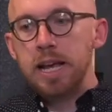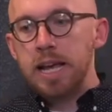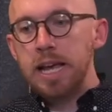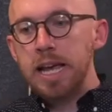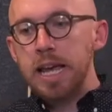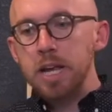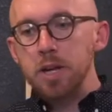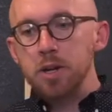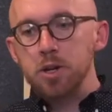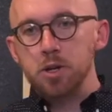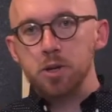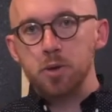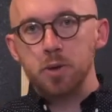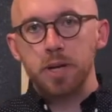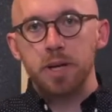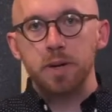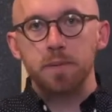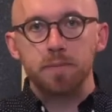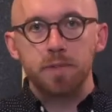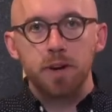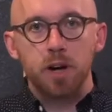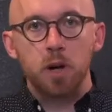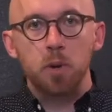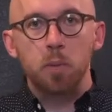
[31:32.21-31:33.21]
He knew
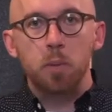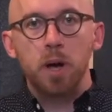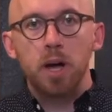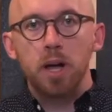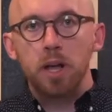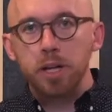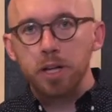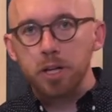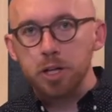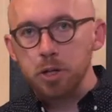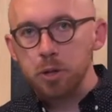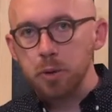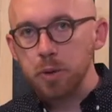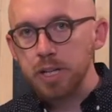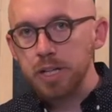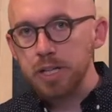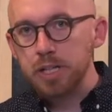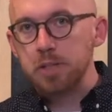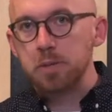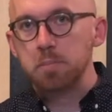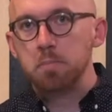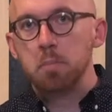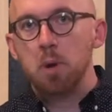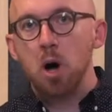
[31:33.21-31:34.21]
him very well. He knew
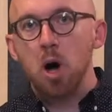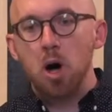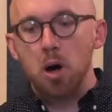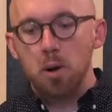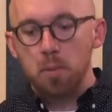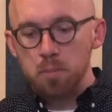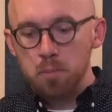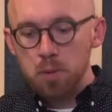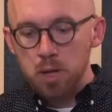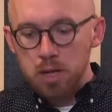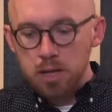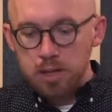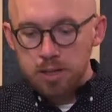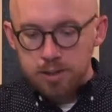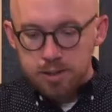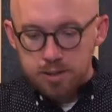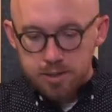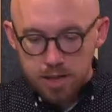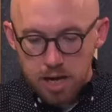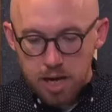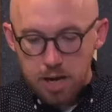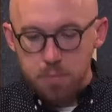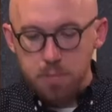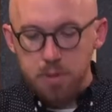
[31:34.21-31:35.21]
his mom,
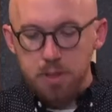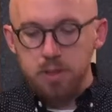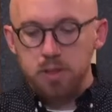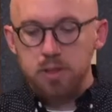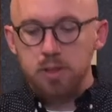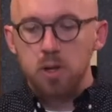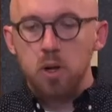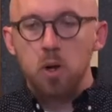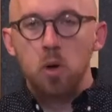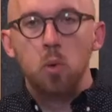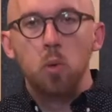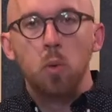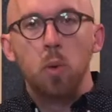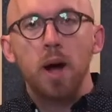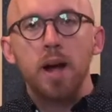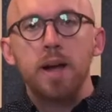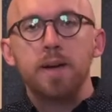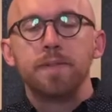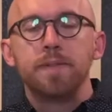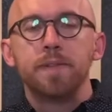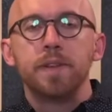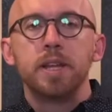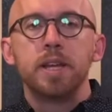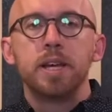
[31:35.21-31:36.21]
Simon's
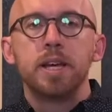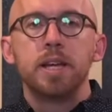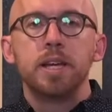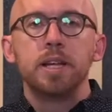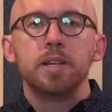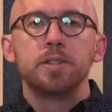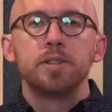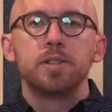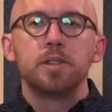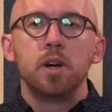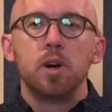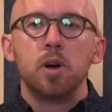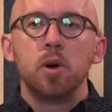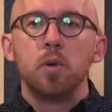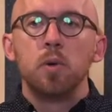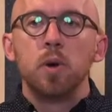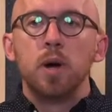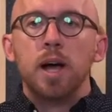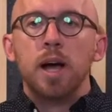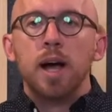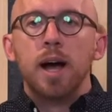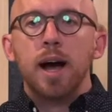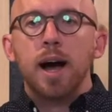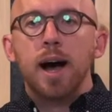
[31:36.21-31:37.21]
wife then. And so
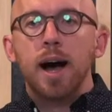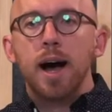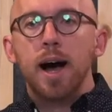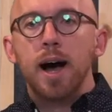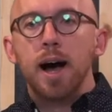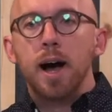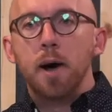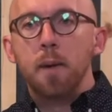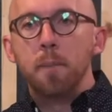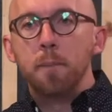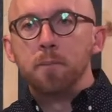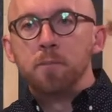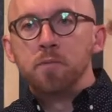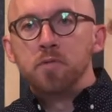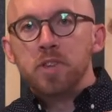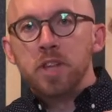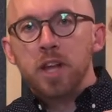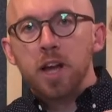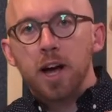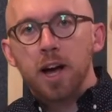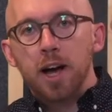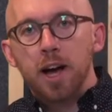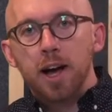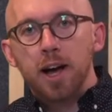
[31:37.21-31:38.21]

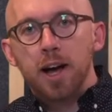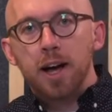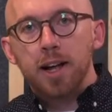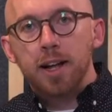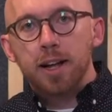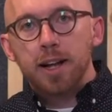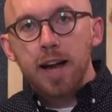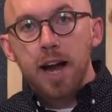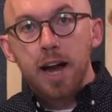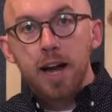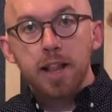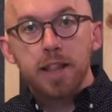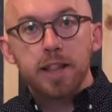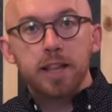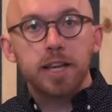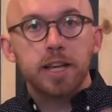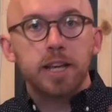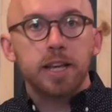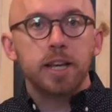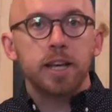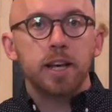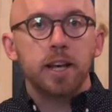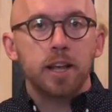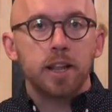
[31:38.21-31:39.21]
kind of
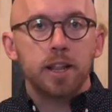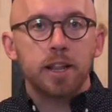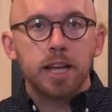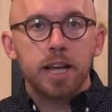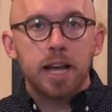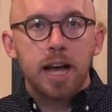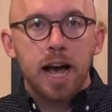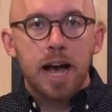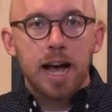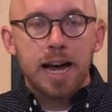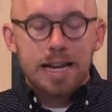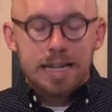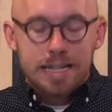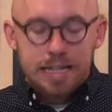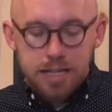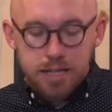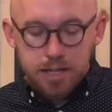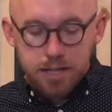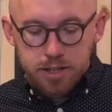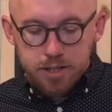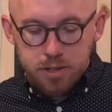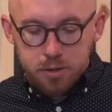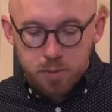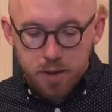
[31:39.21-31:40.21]
the
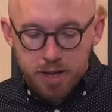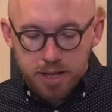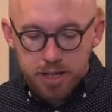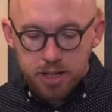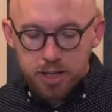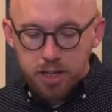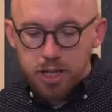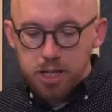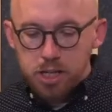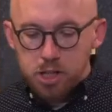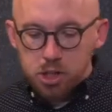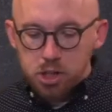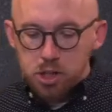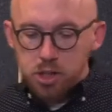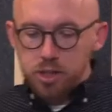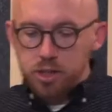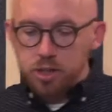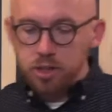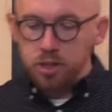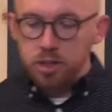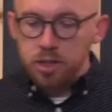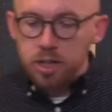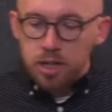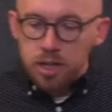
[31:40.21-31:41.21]
idea, the
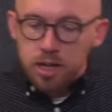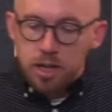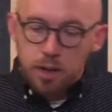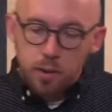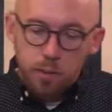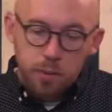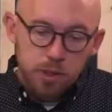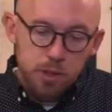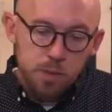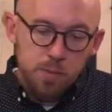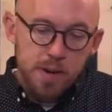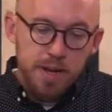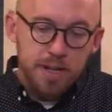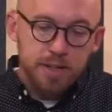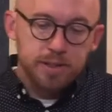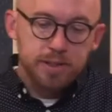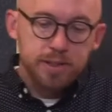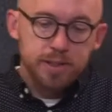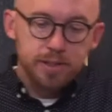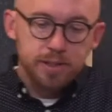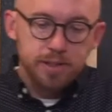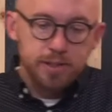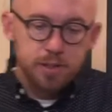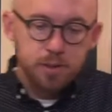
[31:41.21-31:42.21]
speculation, which makes
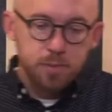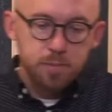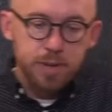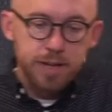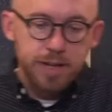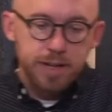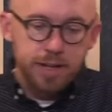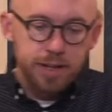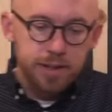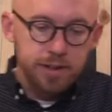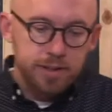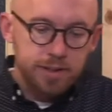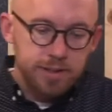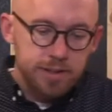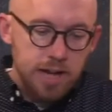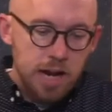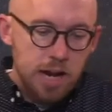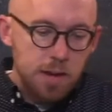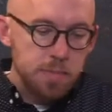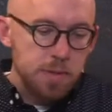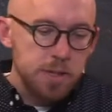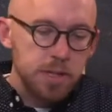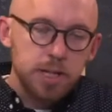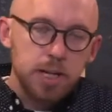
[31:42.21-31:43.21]
sense to me,
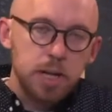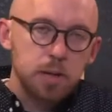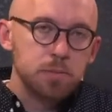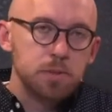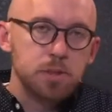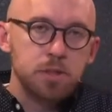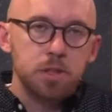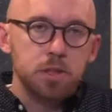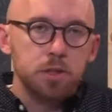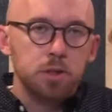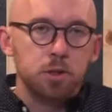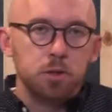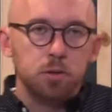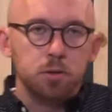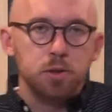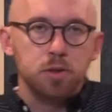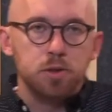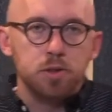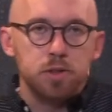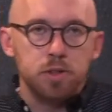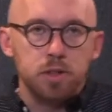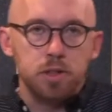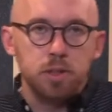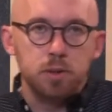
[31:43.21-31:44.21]
Simon comes to
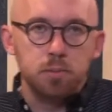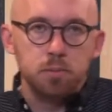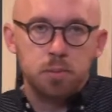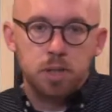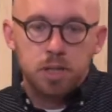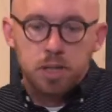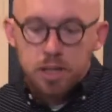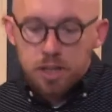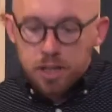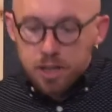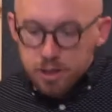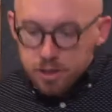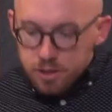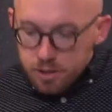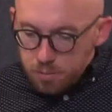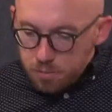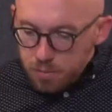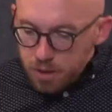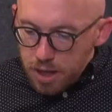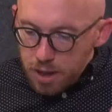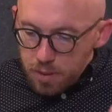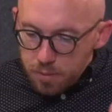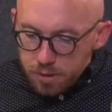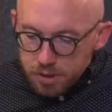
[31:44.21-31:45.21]
Jerusalem to
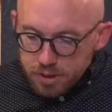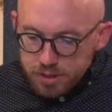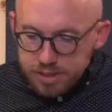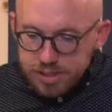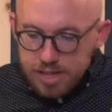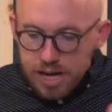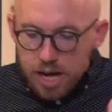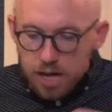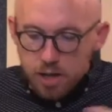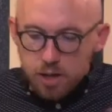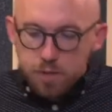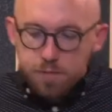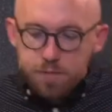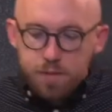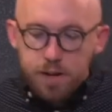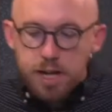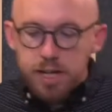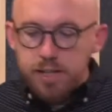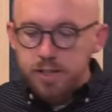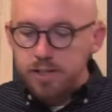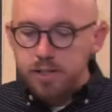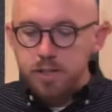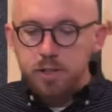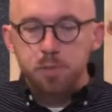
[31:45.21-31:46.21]
be able to
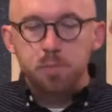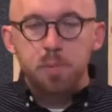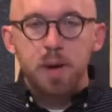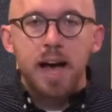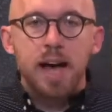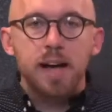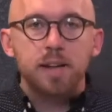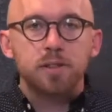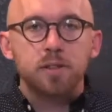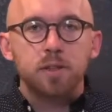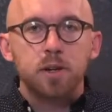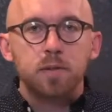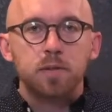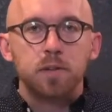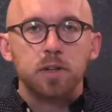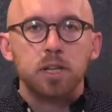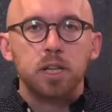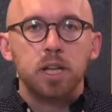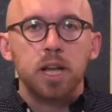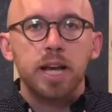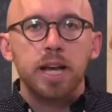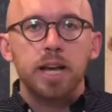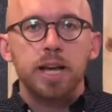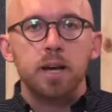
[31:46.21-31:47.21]
sacrifice his Passover
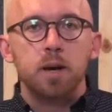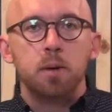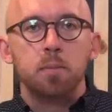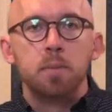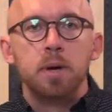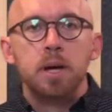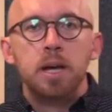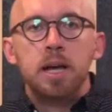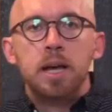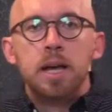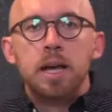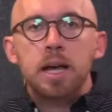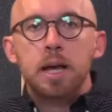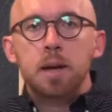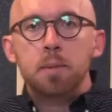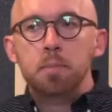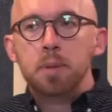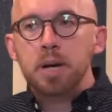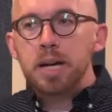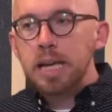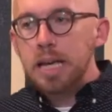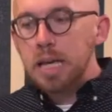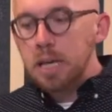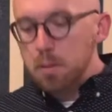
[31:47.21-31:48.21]
lamb.
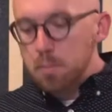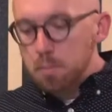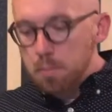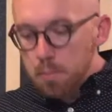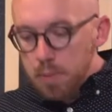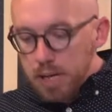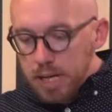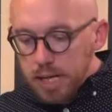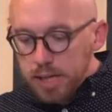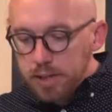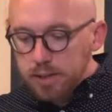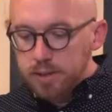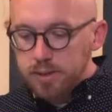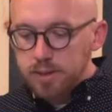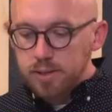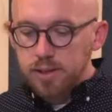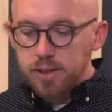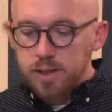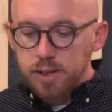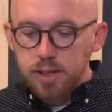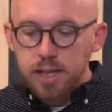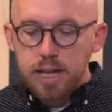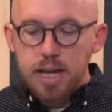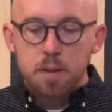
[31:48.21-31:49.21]
But he meets
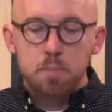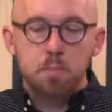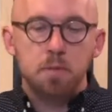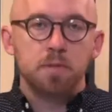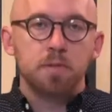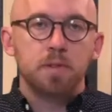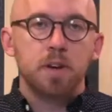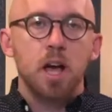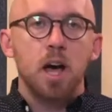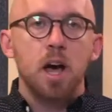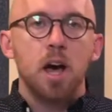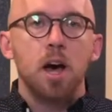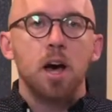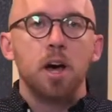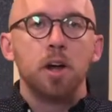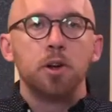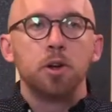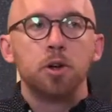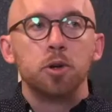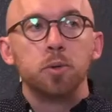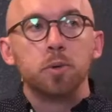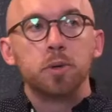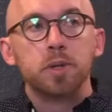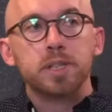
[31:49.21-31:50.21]
the Lamb of God
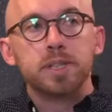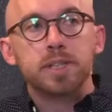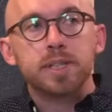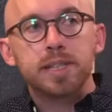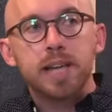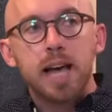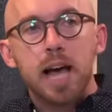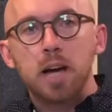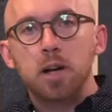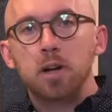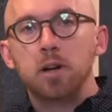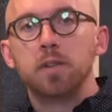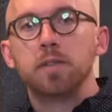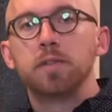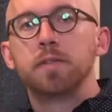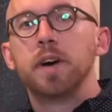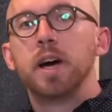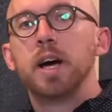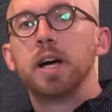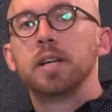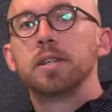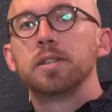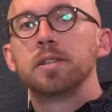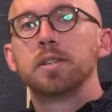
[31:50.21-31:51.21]
who is
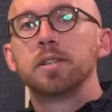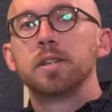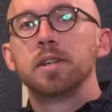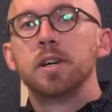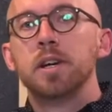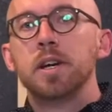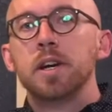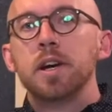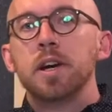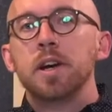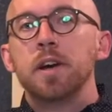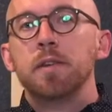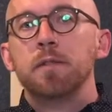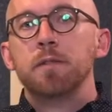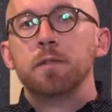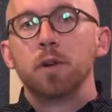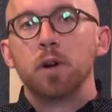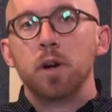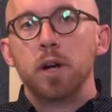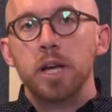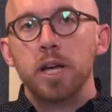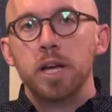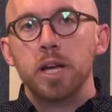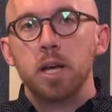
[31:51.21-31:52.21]
sacrificed
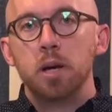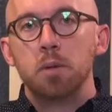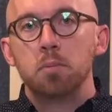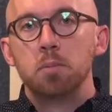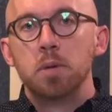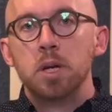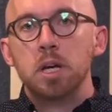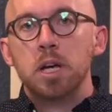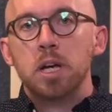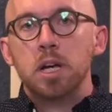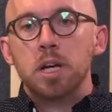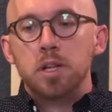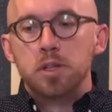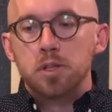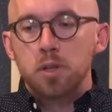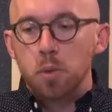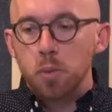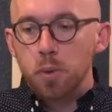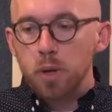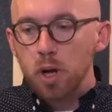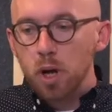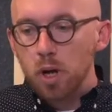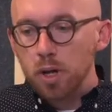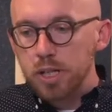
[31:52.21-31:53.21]
for him. So
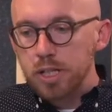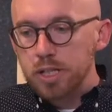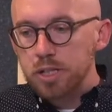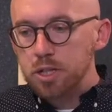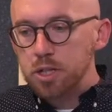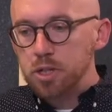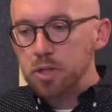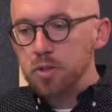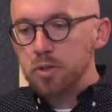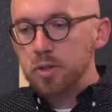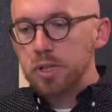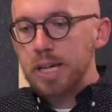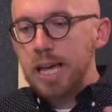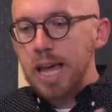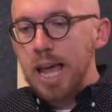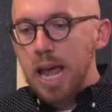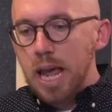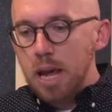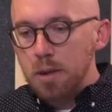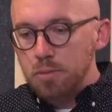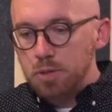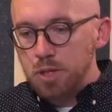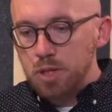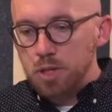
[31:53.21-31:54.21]
when all these Jews
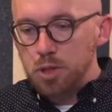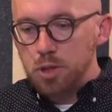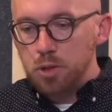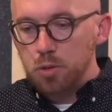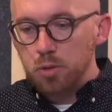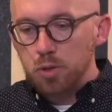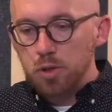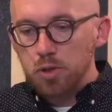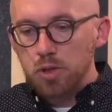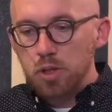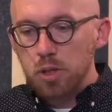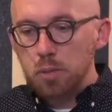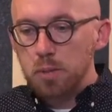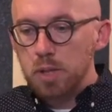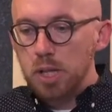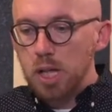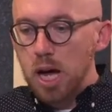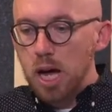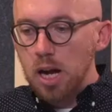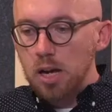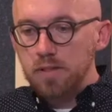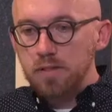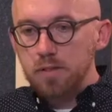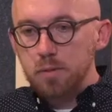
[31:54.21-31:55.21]
came to Jerusalem, a
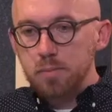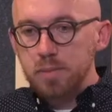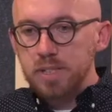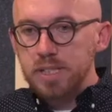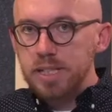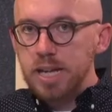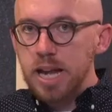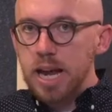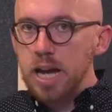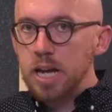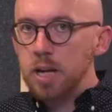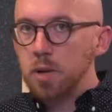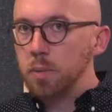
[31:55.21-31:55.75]
lot of them stayed.